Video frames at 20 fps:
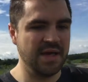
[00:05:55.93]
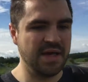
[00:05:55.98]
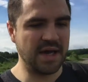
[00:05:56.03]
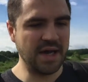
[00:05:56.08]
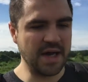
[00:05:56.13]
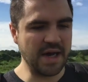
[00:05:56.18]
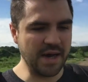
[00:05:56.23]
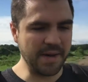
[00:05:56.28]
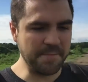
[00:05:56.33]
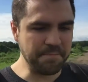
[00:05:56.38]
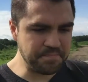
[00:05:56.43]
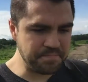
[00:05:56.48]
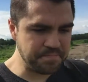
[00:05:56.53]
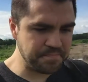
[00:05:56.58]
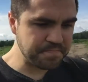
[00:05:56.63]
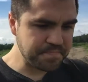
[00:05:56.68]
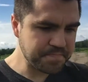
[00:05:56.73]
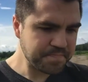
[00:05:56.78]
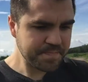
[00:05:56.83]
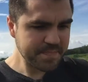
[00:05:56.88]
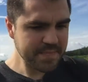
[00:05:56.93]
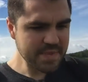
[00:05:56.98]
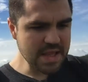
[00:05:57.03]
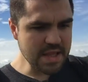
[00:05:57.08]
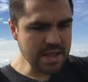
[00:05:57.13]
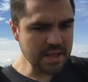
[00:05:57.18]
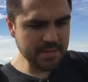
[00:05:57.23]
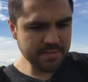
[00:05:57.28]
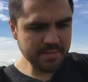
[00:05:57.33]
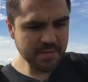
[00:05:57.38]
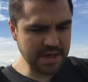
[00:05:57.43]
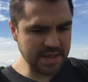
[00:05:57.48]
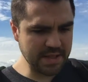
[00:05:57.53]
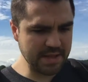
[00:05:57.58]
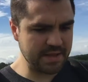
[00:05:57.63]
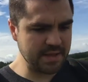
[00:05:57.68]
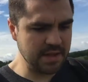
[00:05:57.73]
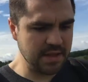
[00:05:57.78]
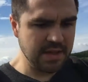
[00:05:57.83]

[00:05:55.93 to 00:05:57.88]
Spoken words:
But